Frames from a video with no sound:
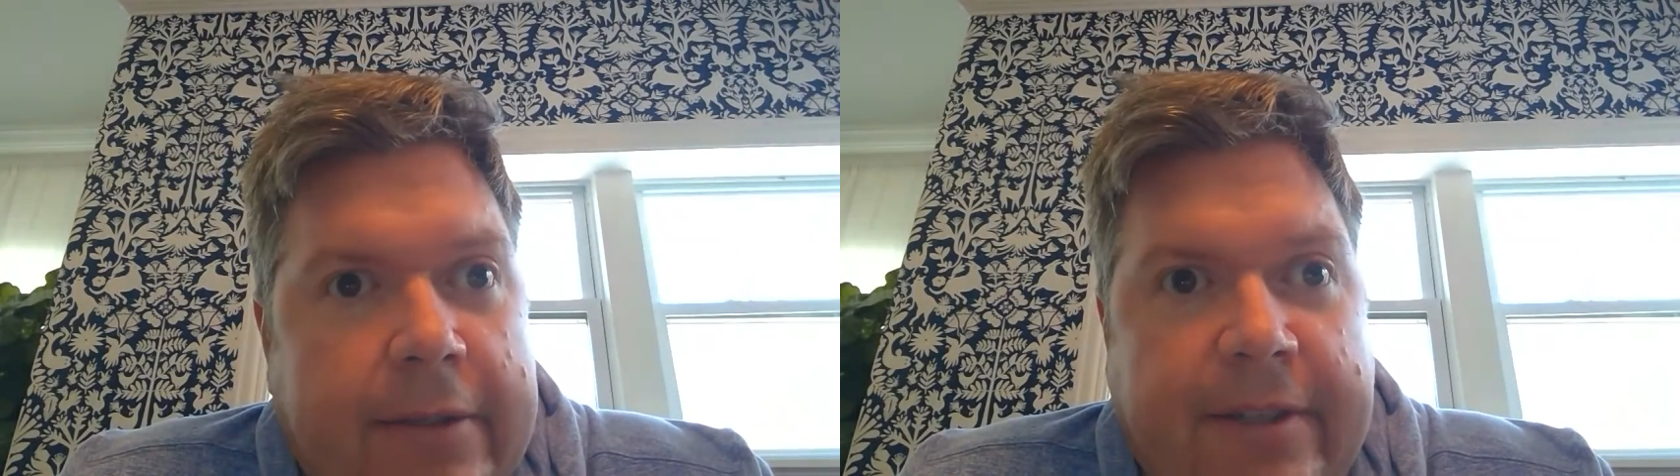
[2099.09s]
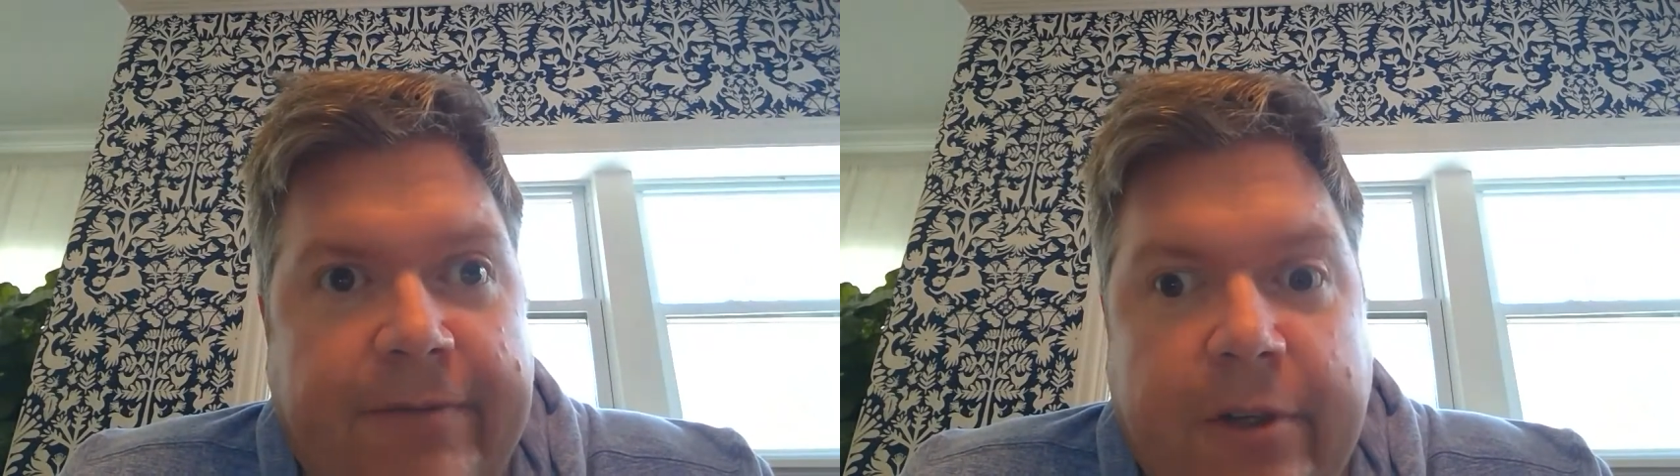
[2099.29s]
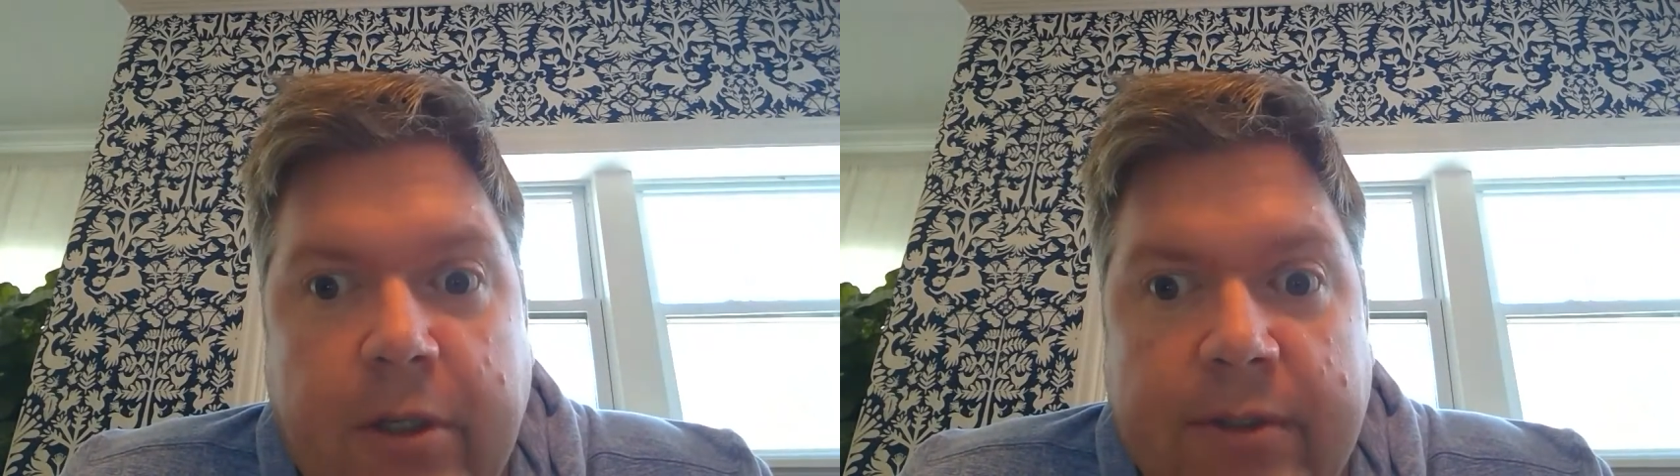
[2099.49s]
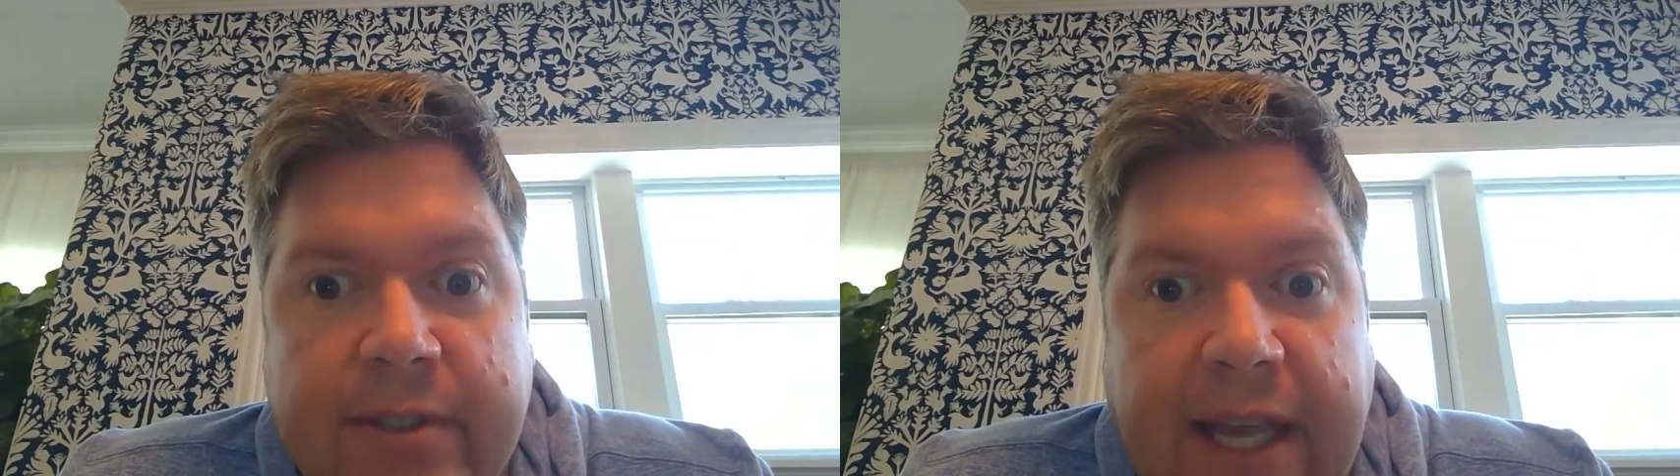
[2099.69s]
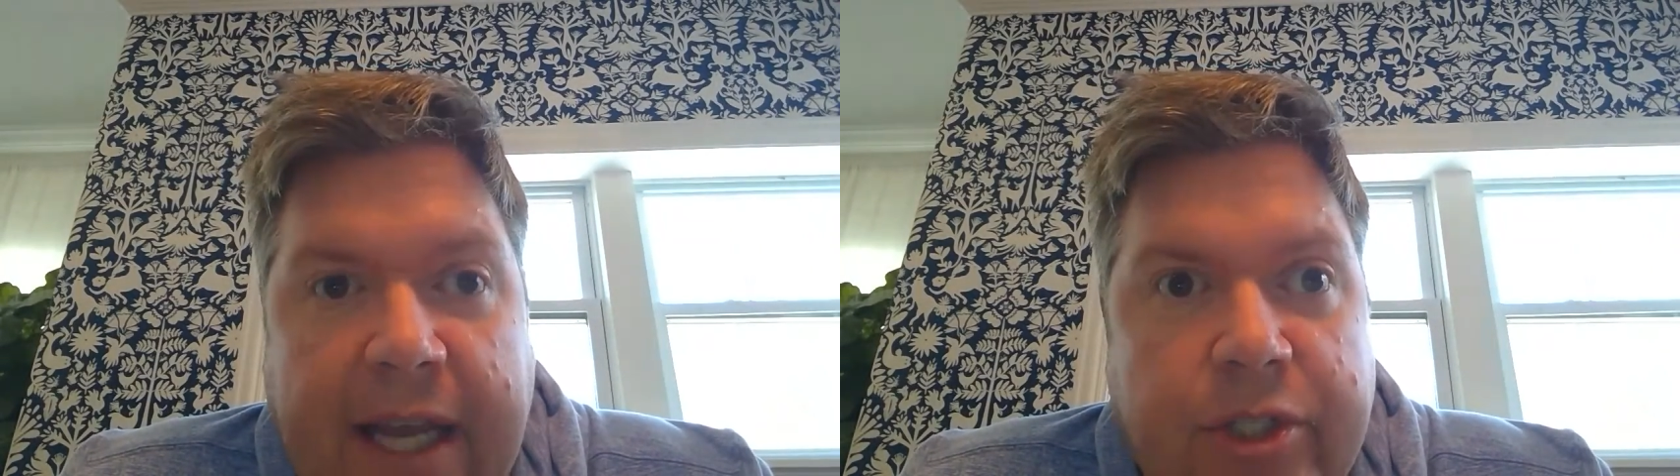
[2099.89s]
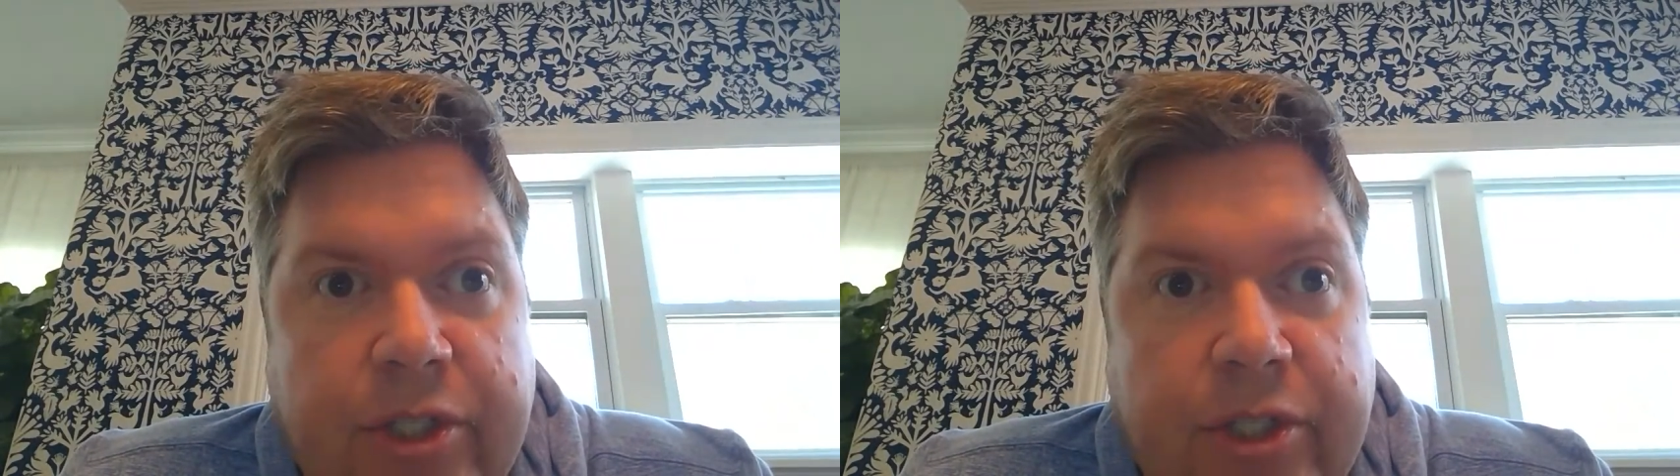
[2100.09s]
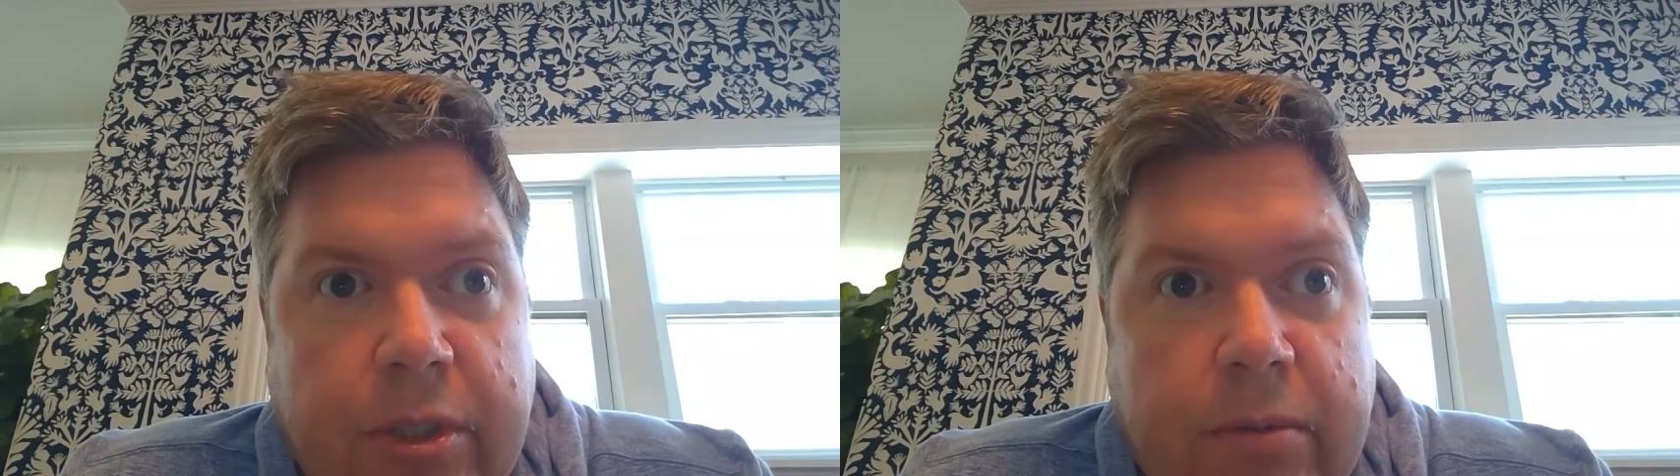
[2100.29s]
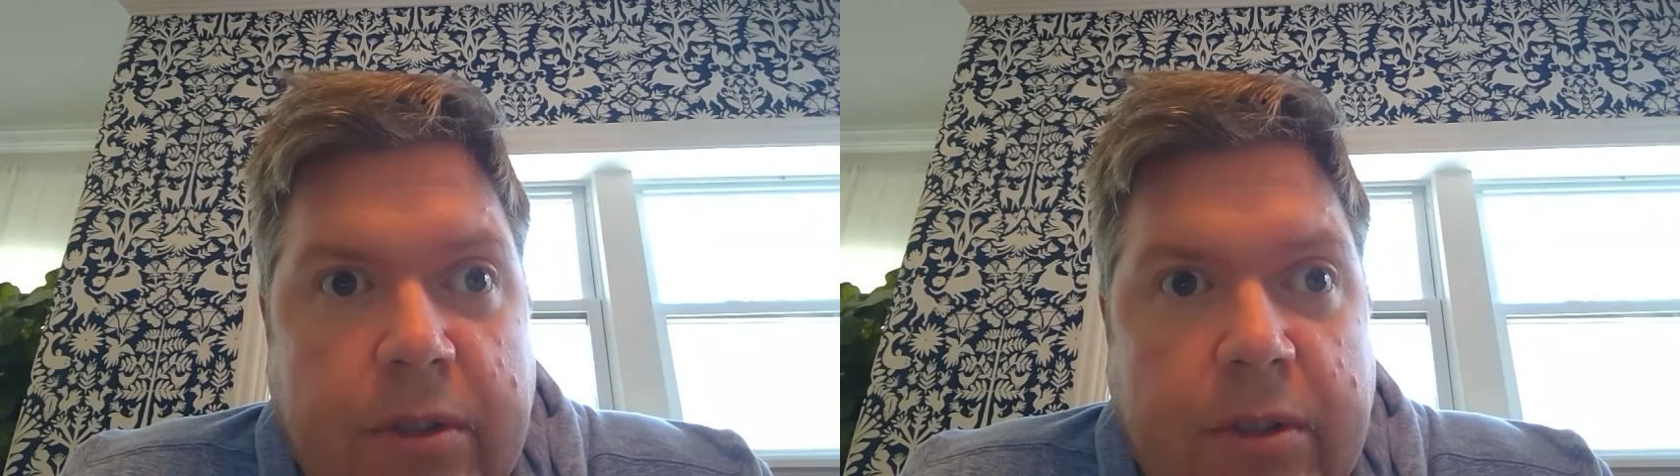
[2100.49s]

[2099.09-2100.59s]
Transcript: difficult statute